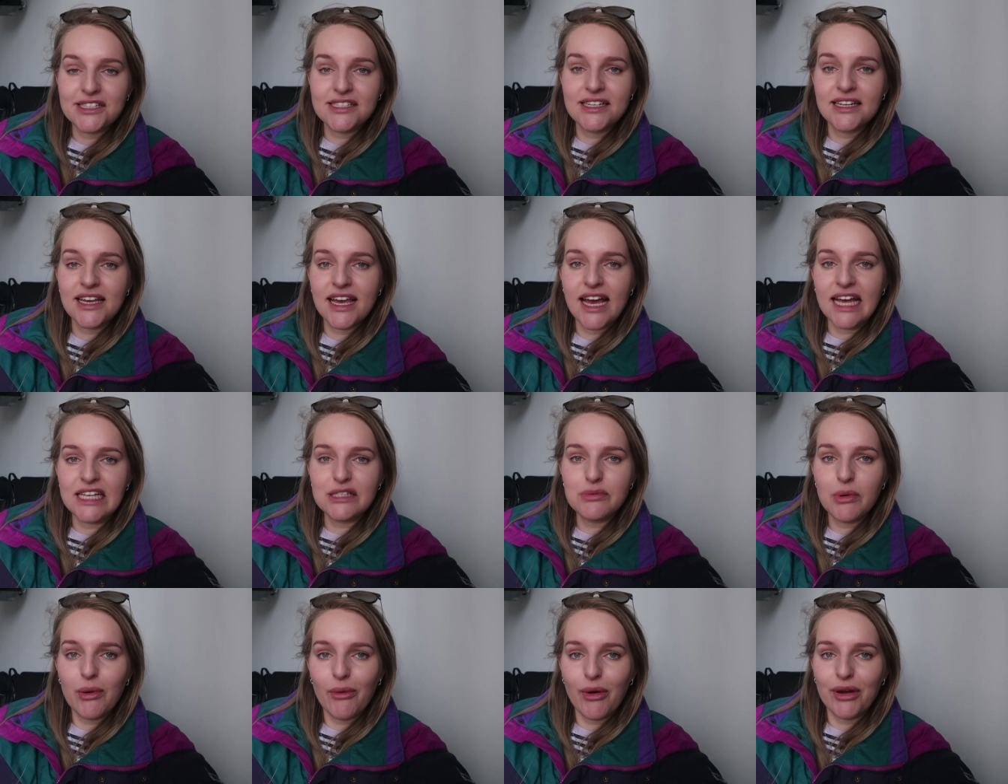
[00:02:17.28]
just in
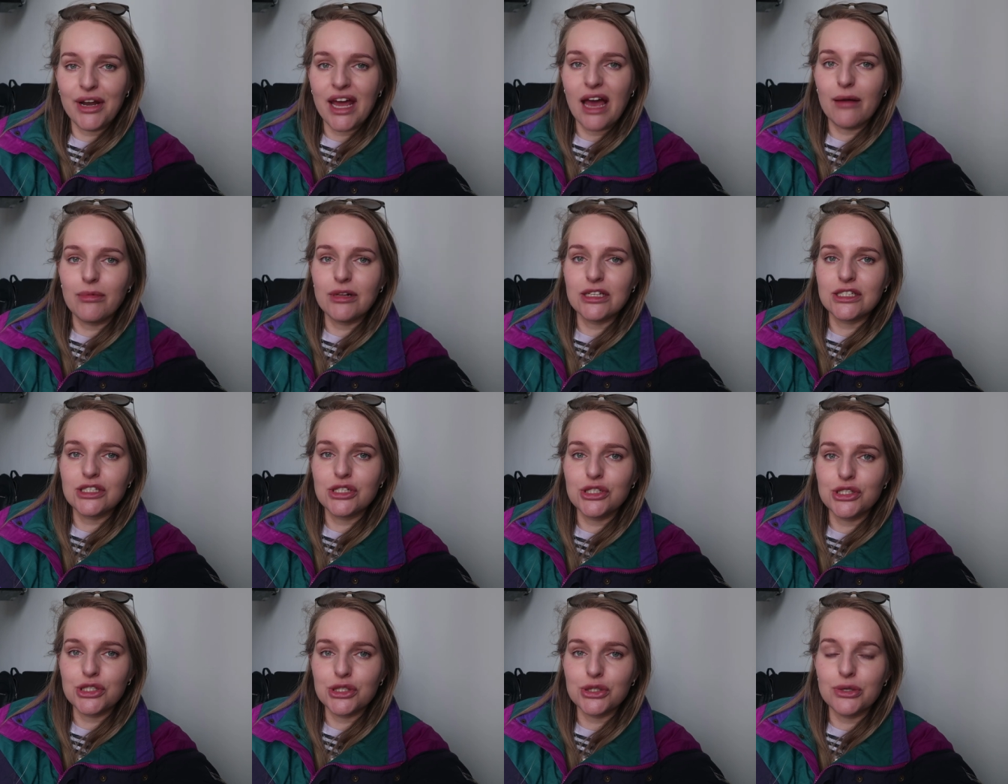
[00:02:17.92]
case we weren't
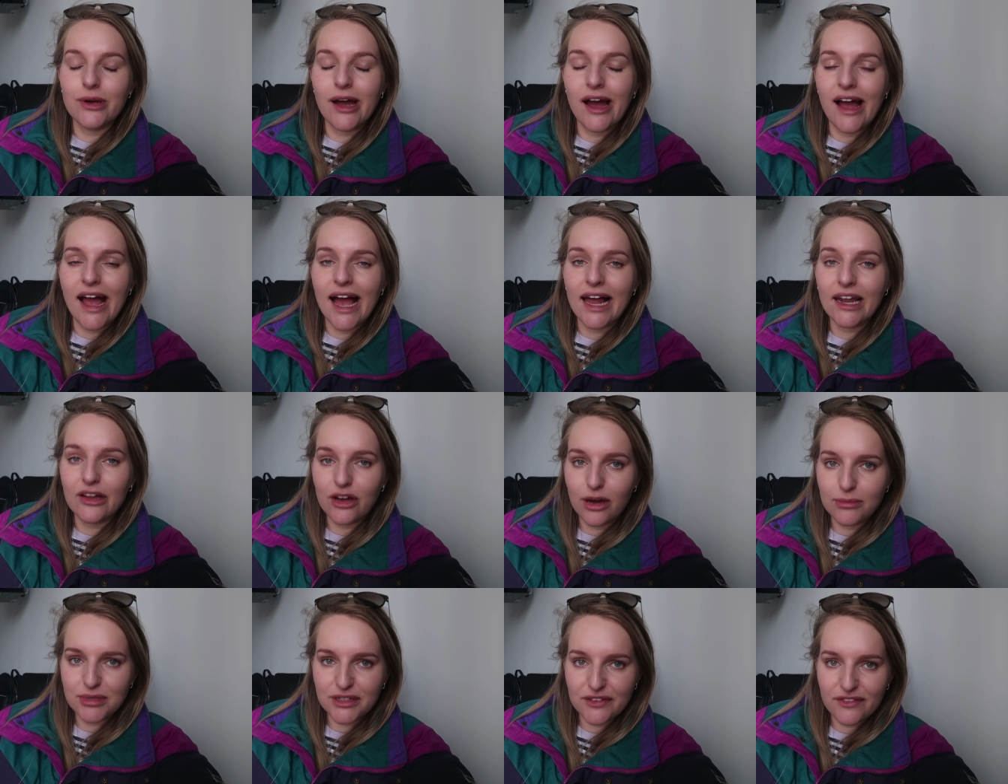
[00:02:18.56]
able to do our
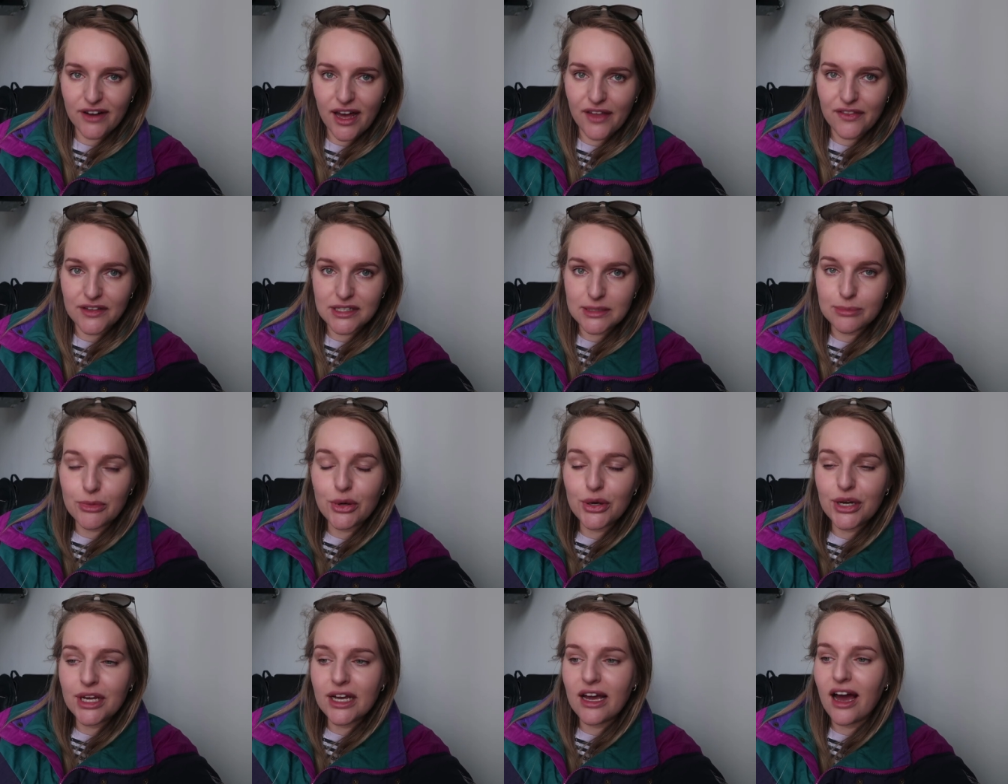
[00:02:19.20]
helicopter flight
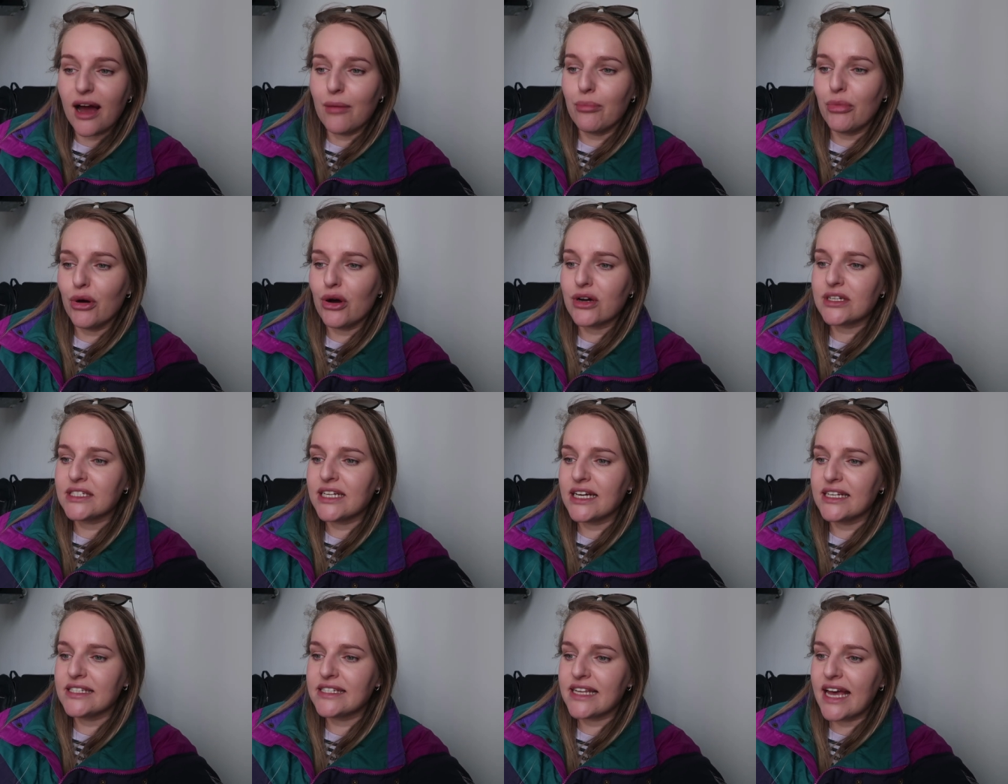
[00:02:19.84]
this morning, I
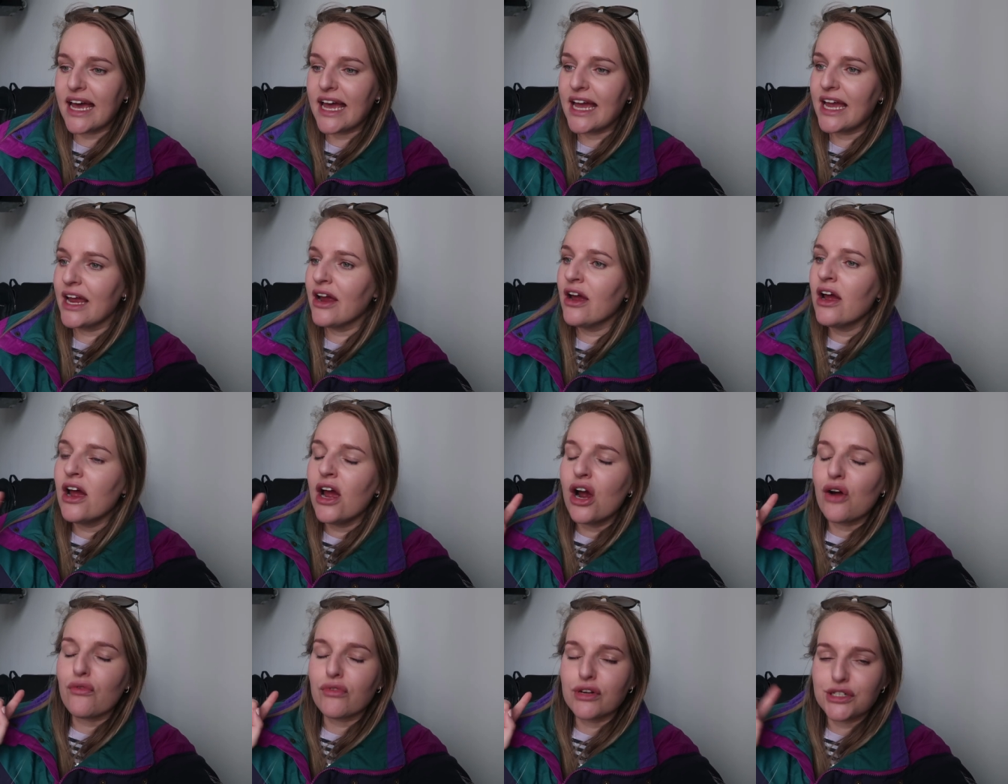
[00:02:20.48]
booked us a
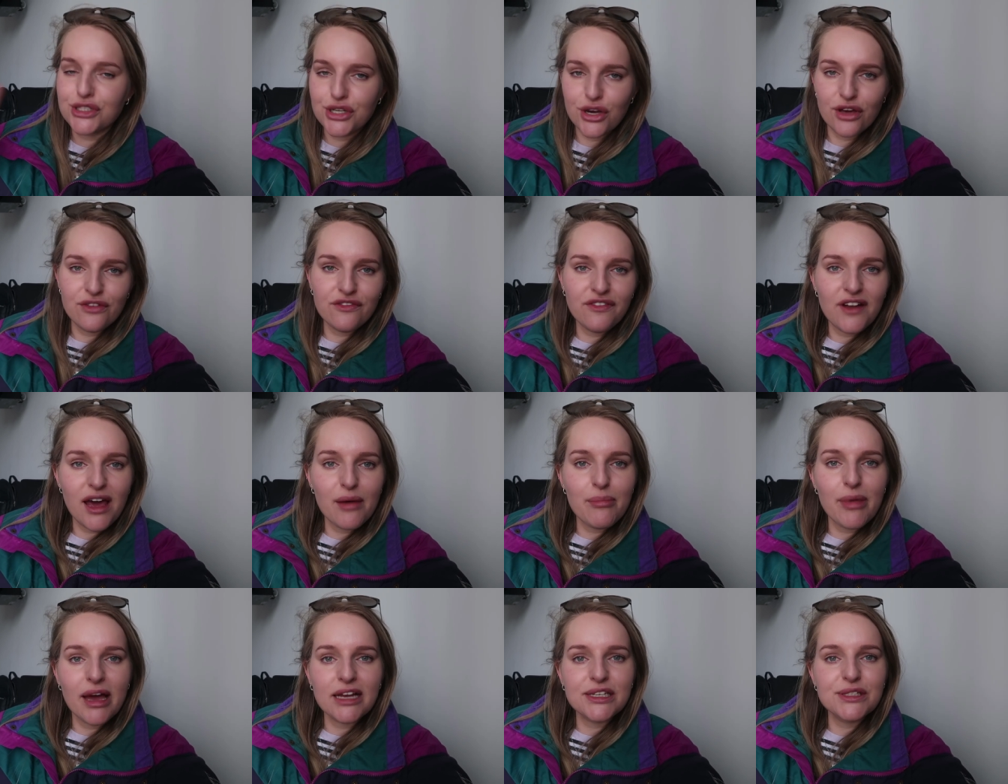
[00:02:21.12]
return
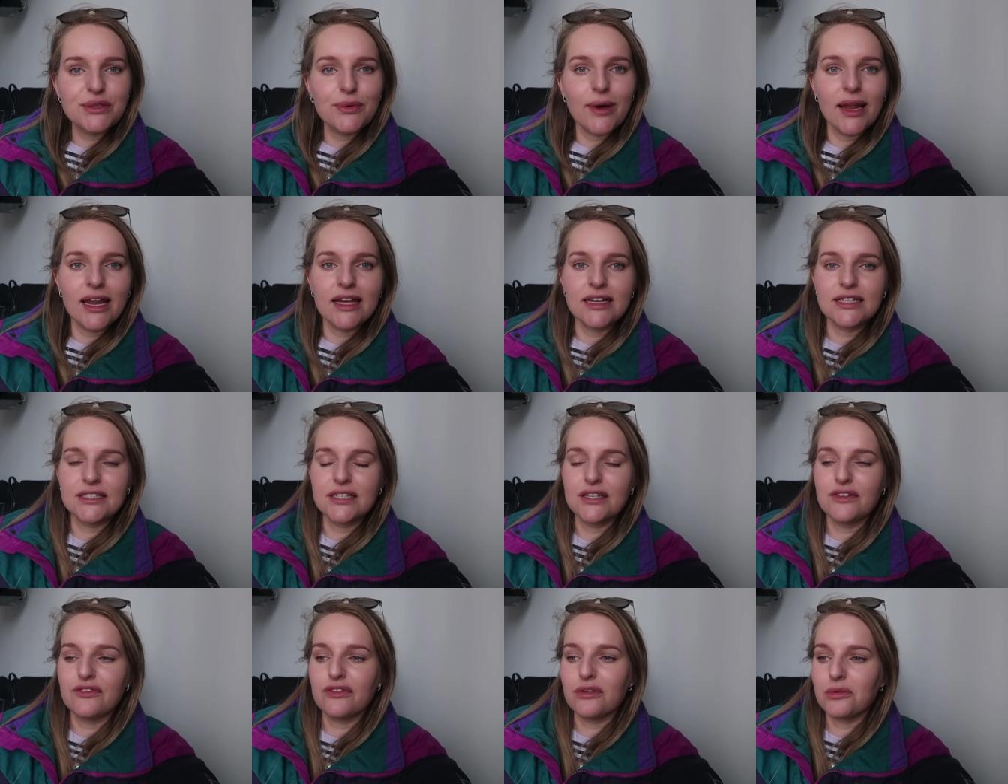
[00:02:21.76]
flight back to
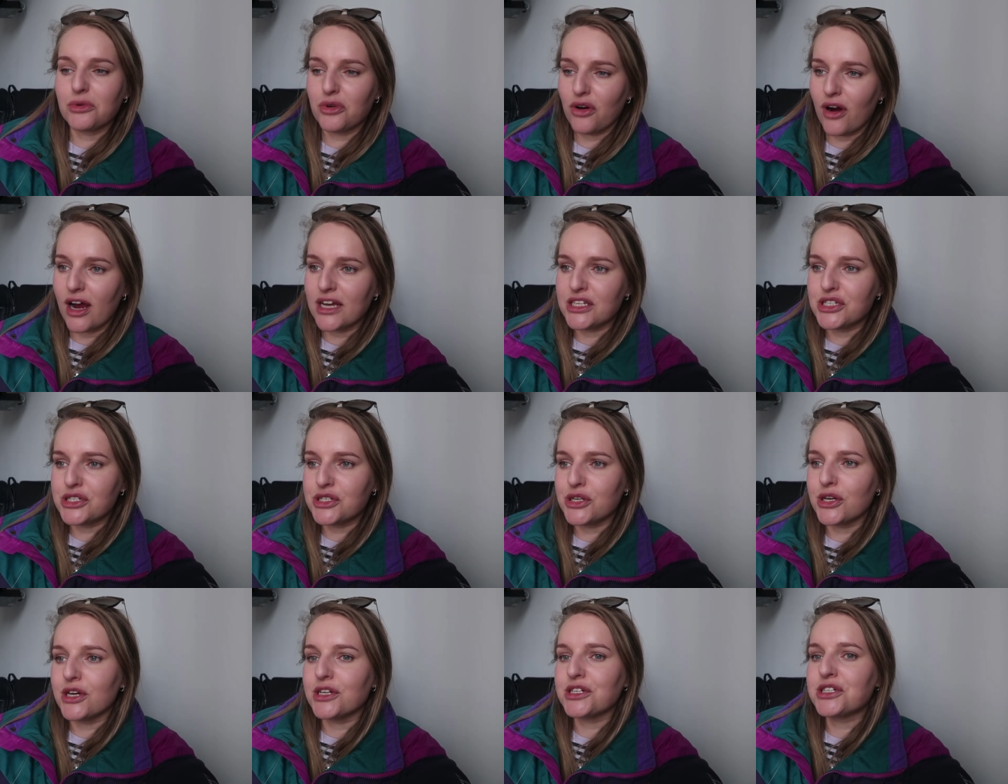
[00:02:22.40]
Wellington from
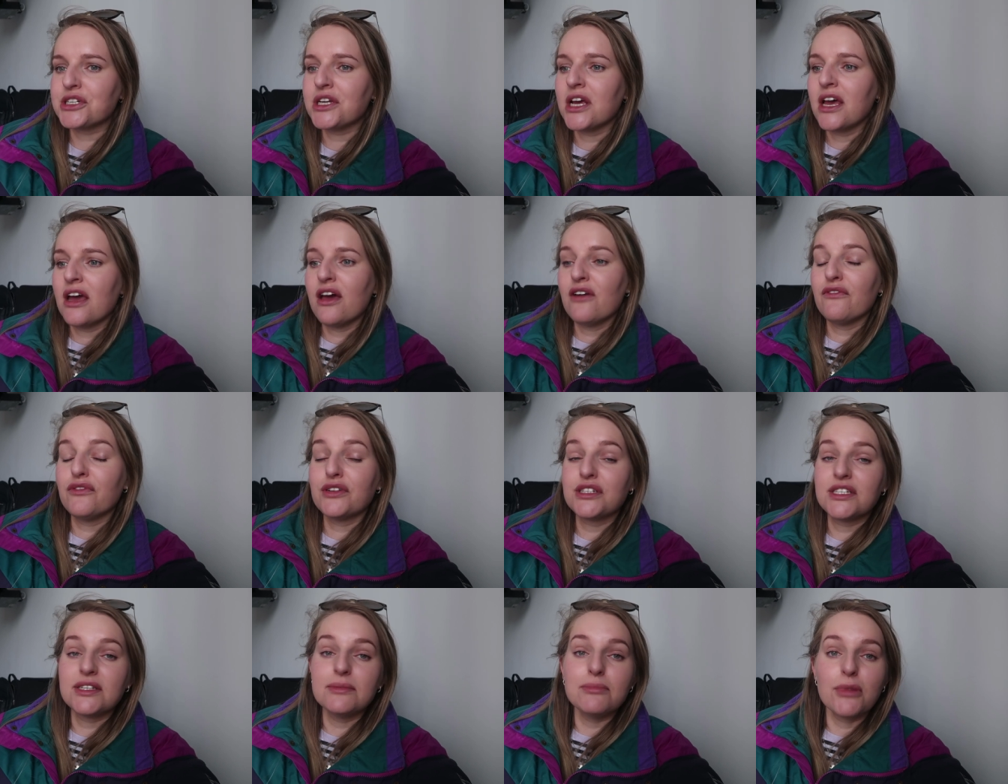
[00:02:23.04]
Christchurch
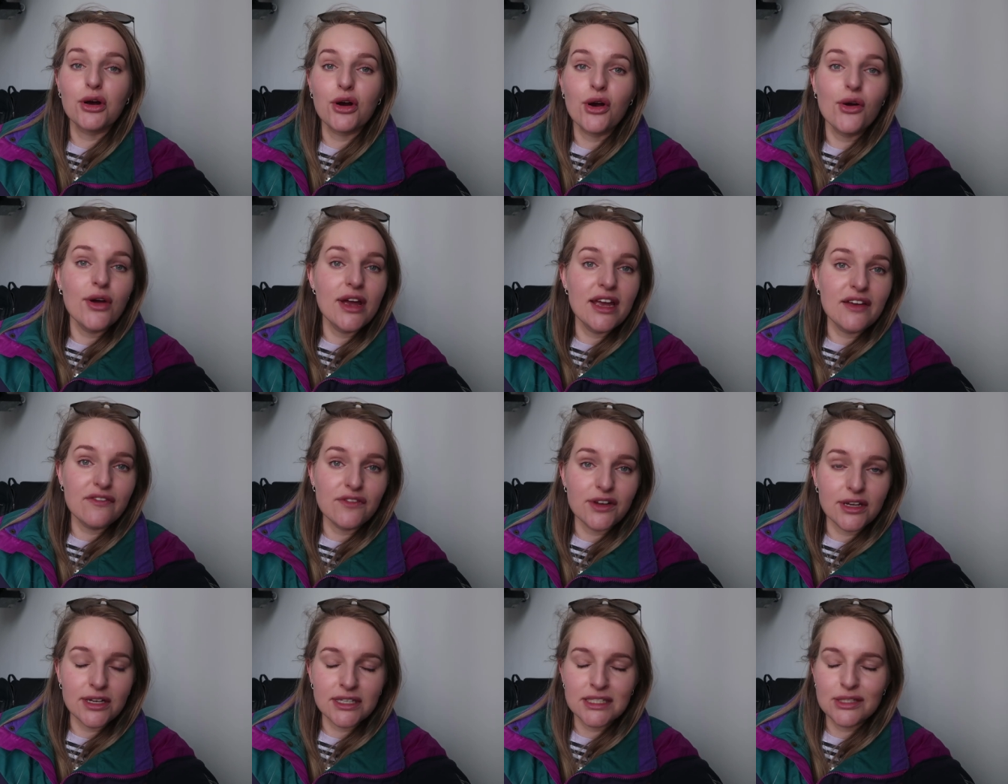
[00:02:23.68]
for tomorrow
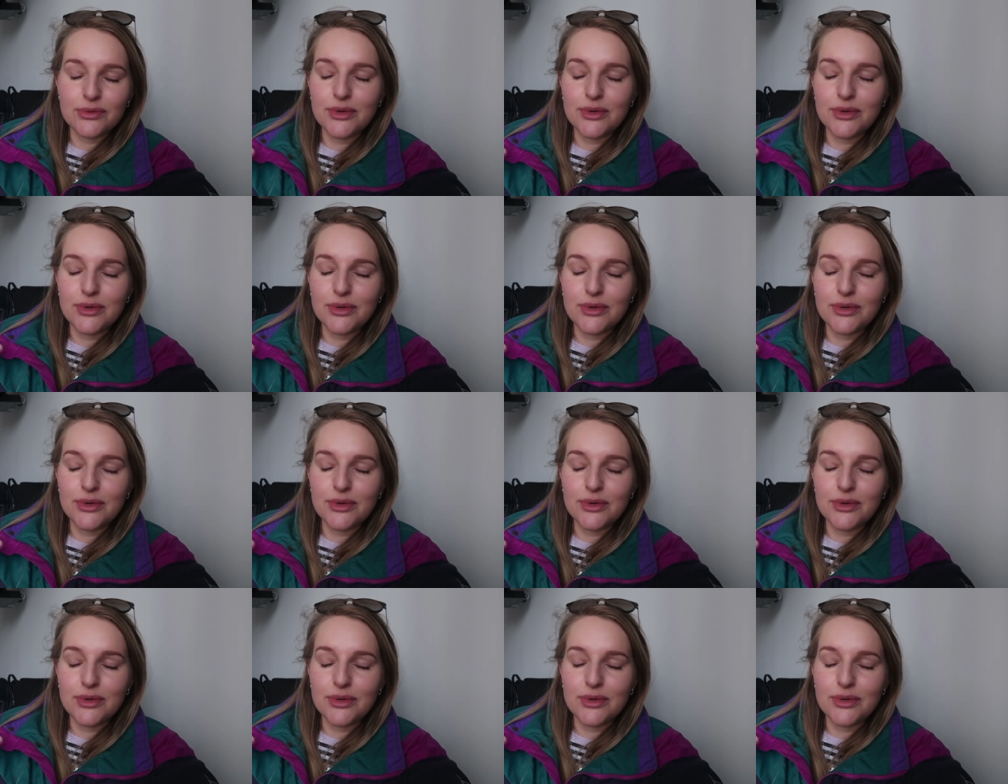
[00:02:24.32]
evening.